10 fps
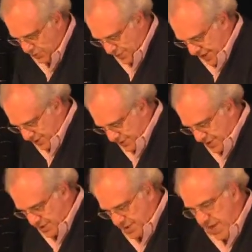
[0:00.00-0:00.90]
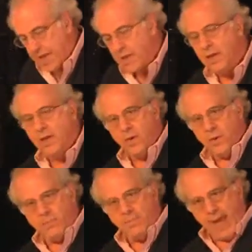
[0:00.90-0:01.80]
2010,
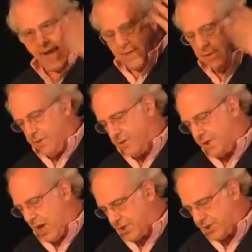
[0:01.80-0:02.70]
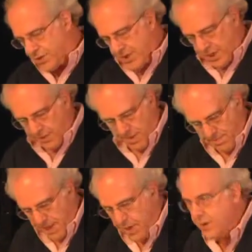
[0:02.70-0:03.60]
when bank stocks did a little bit
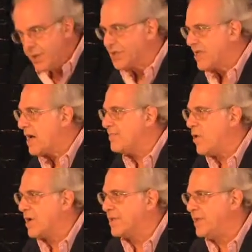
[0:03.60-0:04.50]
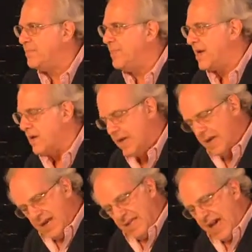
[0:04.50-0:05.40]
better and the stock market did better,
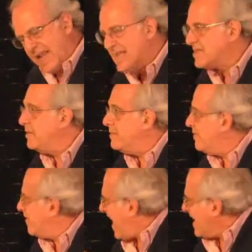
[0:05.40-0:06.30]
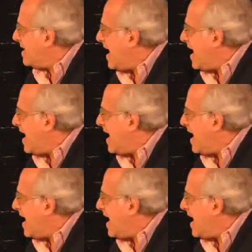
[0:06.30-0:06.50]
that has flattened